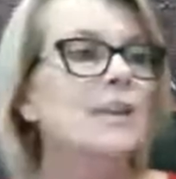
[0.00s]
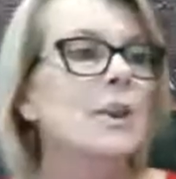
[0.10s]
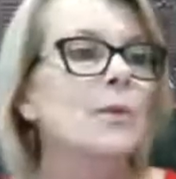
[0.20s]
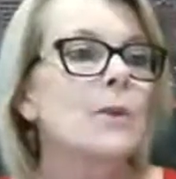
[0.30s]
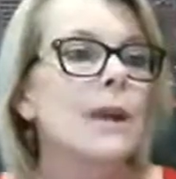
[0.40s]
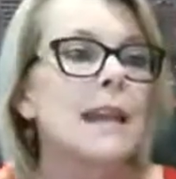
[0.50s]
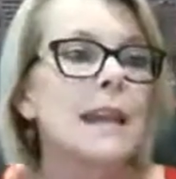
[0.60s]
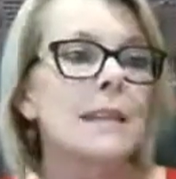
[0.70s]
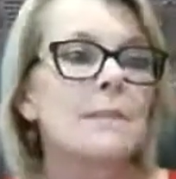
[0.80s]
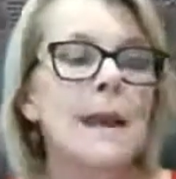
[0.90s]
So
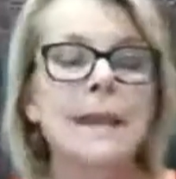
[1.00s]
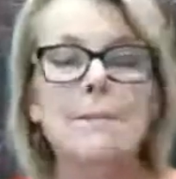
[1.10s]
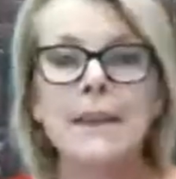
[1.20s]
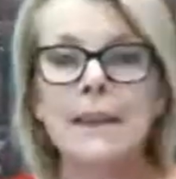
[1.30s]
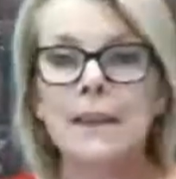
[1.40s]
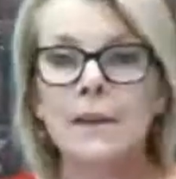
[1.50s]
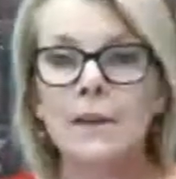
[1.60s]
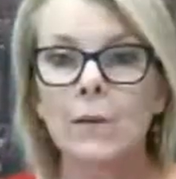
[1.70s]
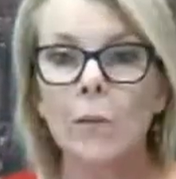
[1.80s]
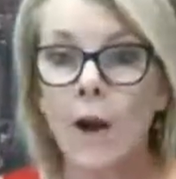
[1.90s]
it may be
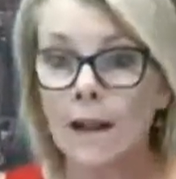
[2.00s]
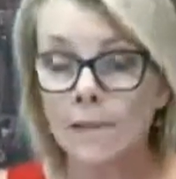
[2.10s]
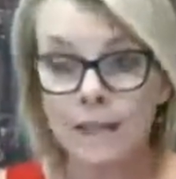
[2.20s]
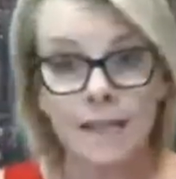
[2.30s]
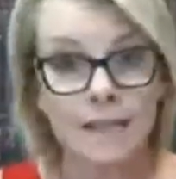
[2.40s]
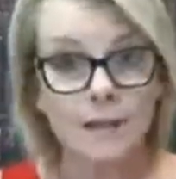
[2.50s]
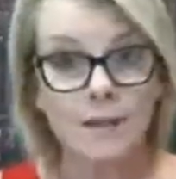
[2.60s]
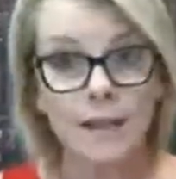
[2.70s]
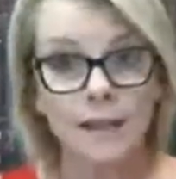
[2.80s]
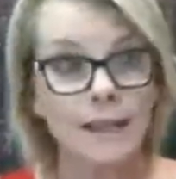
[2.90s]
one of these
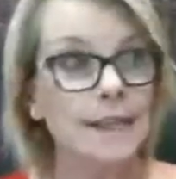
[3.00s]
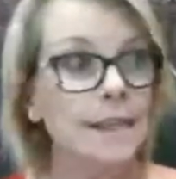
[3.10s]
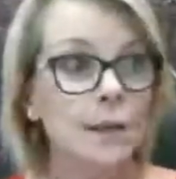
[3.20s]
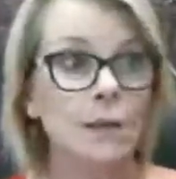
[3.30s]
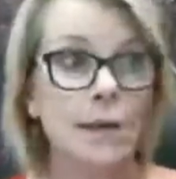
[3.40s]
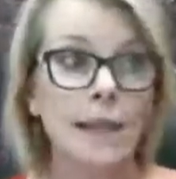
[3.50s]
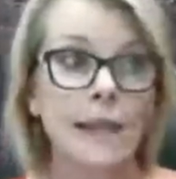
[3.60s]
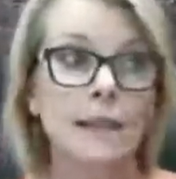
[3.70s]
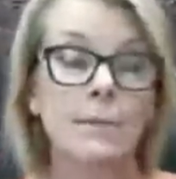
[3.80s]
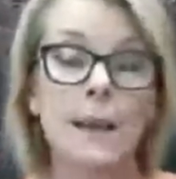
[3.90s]
three things. So
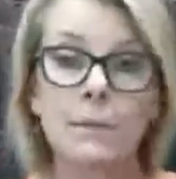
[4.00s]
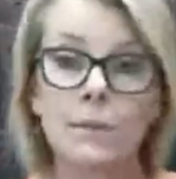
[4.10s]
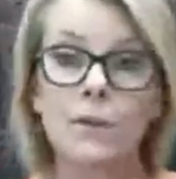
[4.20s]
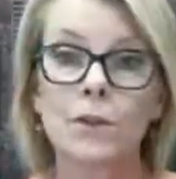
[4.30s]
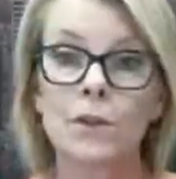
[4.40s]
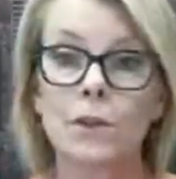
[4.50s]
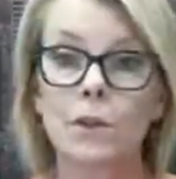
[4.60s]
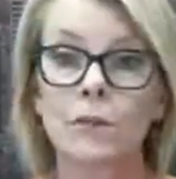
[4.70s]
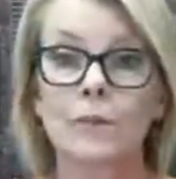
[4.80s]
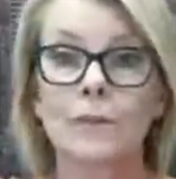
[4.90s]
again, the people you
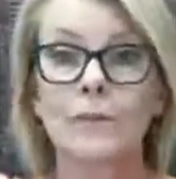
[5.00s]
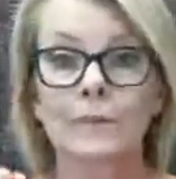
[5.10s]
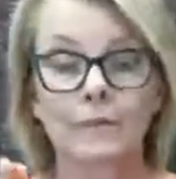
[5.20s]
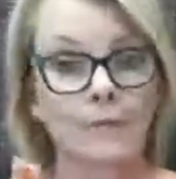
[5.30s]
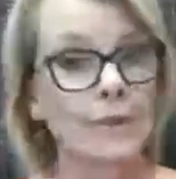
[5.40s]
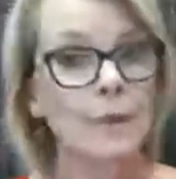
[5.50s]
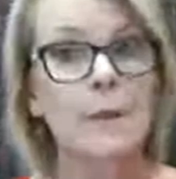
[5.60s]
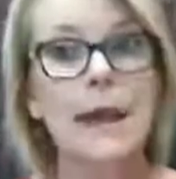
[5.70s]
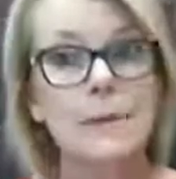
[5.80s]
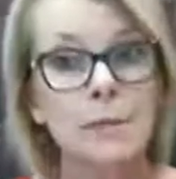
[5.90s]
serve, the
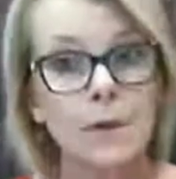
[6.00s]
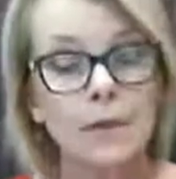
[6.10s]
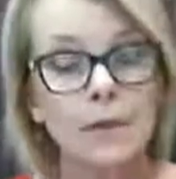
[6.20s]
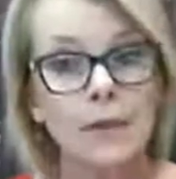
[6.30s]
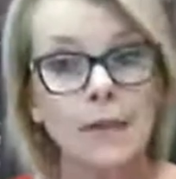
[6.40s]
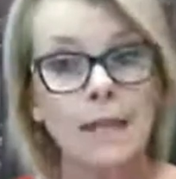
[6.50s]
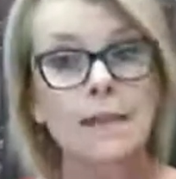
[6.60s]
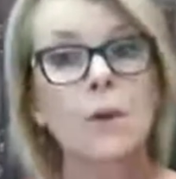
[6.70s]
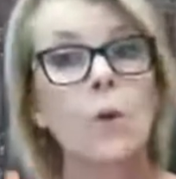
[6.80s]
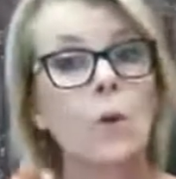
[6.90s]
pain points you
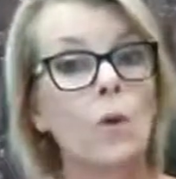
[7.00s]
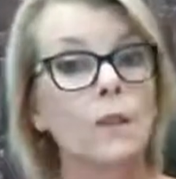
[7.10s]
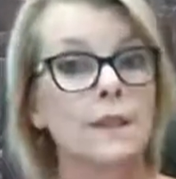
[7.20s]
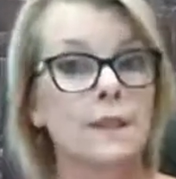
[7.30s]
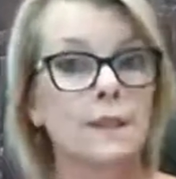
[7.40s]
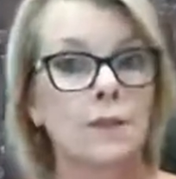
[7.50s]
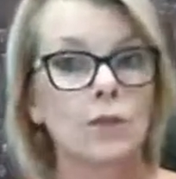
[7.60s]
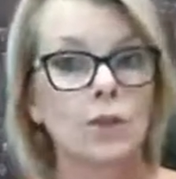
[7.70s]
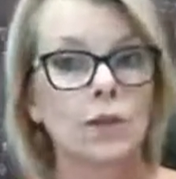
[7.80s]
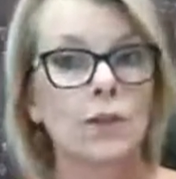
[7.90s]
hit, or the
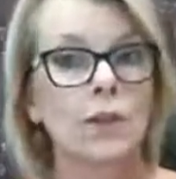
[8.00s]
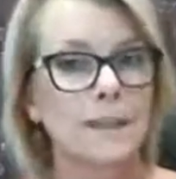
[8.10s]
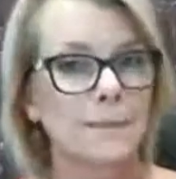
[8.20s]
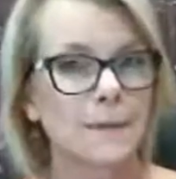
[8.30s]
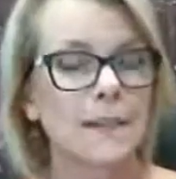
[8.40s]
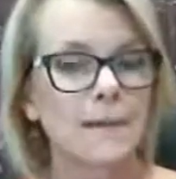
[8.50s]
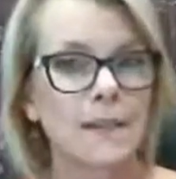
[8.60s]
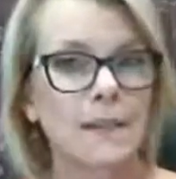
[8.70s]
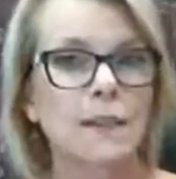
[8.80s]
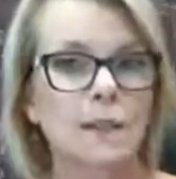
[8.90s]
solution, the
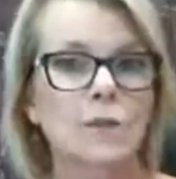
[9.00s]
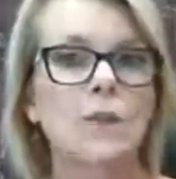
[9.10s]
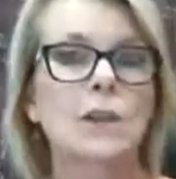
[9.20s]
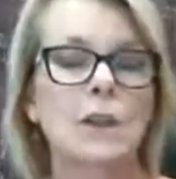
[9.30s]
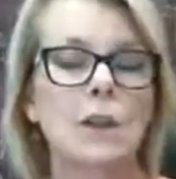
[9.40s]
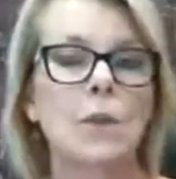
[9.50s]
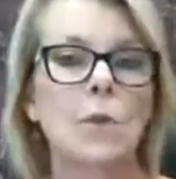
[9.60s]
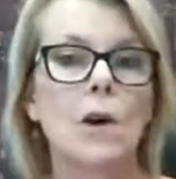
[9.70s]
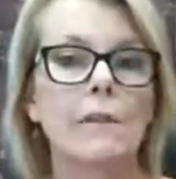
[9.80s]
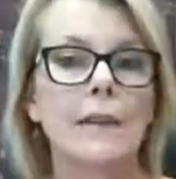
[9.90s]
specific solution that
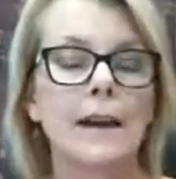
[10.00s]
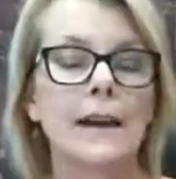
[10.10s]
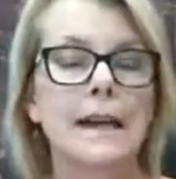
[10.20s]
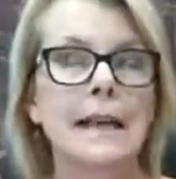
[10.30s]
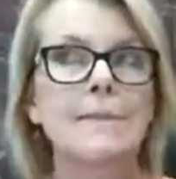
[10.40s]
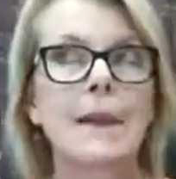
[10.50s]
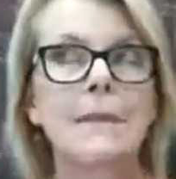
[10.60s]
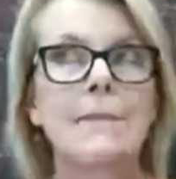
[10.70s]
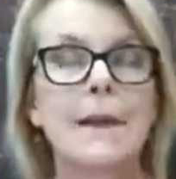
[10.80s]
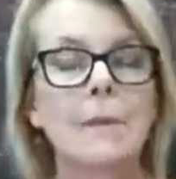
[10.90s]
you offer.
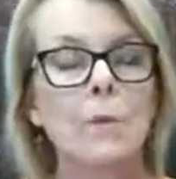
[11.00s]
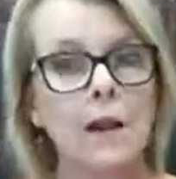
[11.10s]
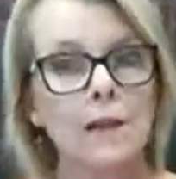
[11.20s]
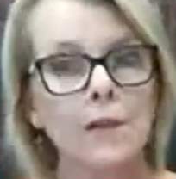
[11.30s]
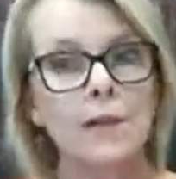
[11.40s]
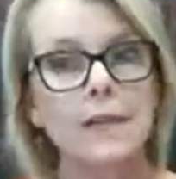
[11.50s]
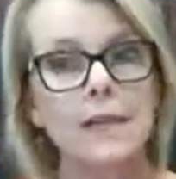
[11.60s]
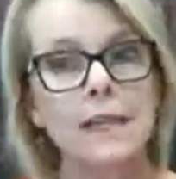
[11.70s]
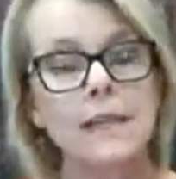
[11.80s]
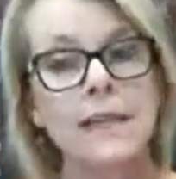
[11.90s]
It may be one of those
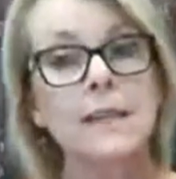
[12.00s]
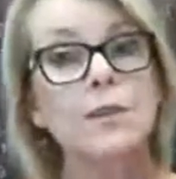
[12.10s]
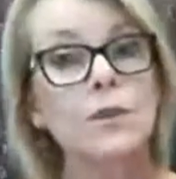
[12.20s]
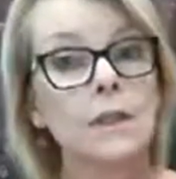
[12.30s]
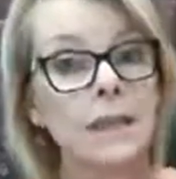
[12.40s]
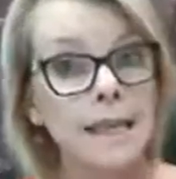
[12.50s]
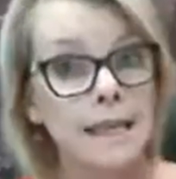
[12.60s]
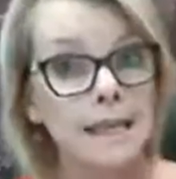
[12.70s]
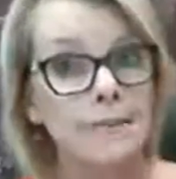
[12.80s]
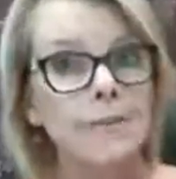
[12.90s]
things that is
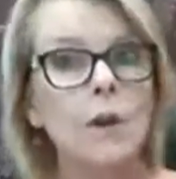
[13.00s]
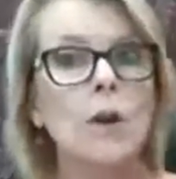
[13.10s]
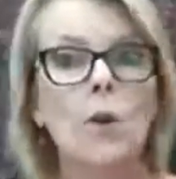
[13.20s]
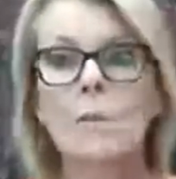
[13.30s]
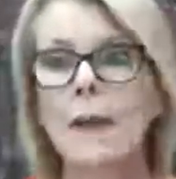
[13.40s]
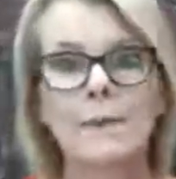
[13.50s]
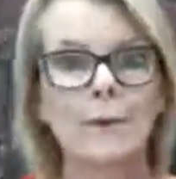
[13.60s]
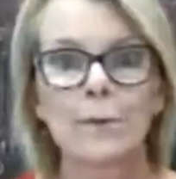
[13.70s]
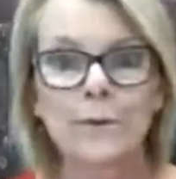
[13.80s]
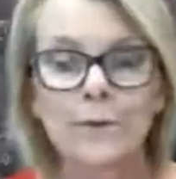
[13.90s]
unique, or
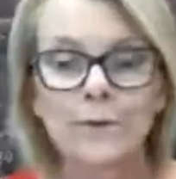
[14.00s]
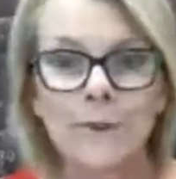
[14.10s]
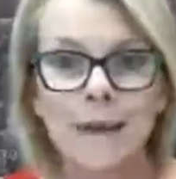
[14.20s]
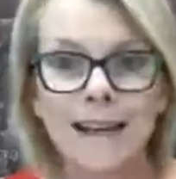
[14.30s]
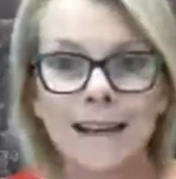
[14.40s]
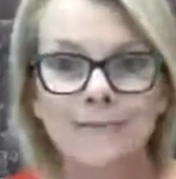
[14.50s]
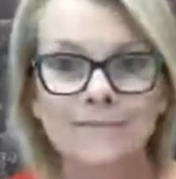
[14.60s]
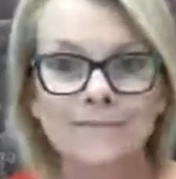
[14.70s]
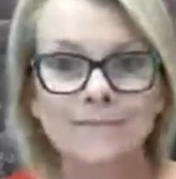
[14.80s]
maybe all of them are.